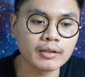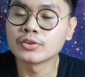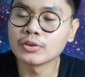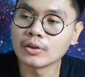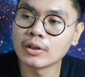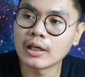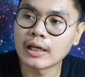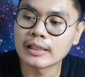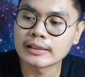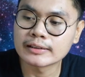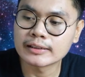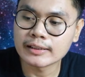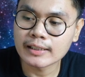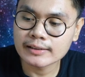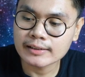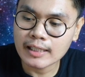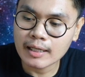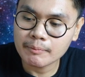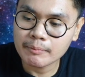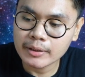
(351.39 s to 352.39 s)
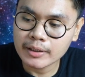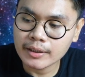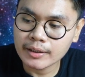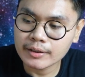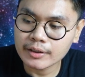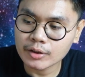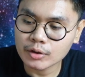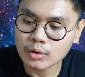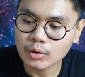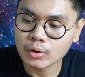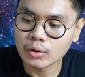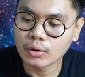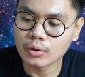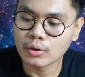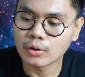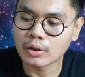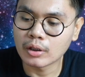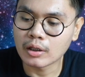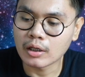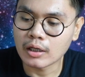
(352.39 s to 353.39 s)
So, ang sinasabi
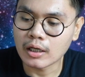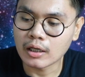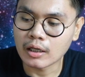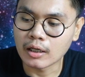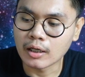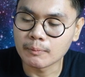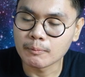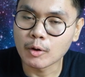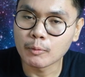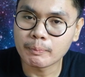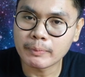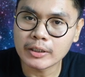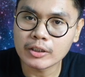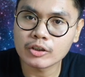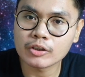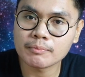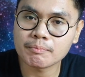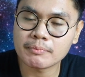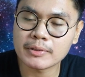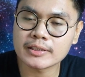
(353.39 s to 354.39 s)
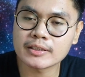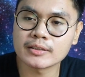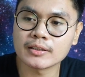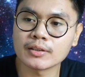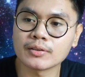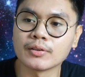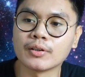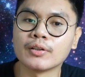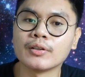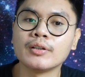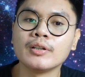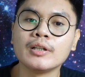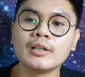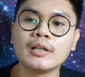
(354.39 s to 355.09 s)
nitong opinion piece na to,